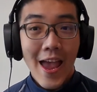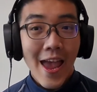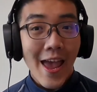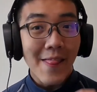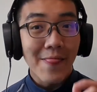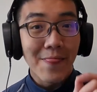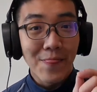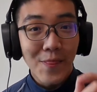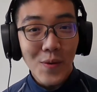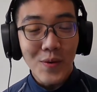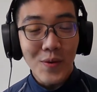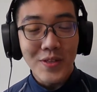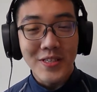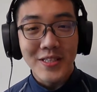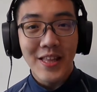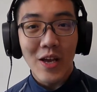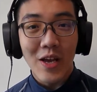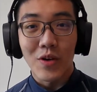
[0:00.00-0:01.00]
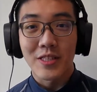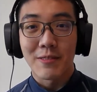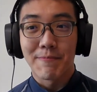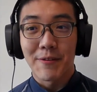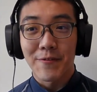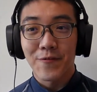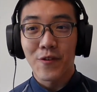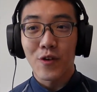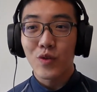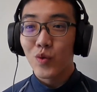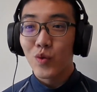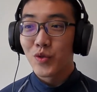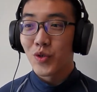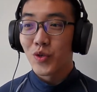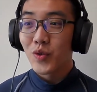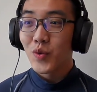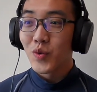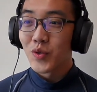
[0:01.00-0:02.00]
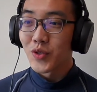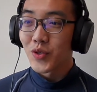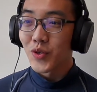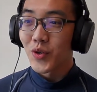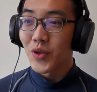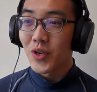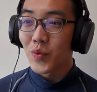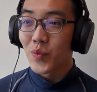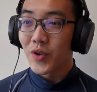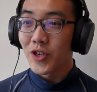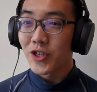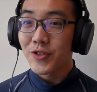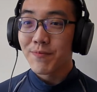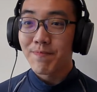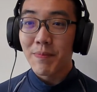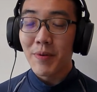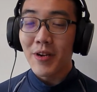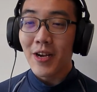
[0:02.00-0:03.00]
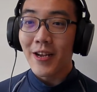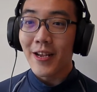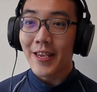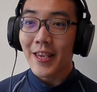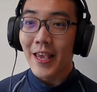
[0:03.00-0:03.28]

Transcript: And note, that was before 2020, in which people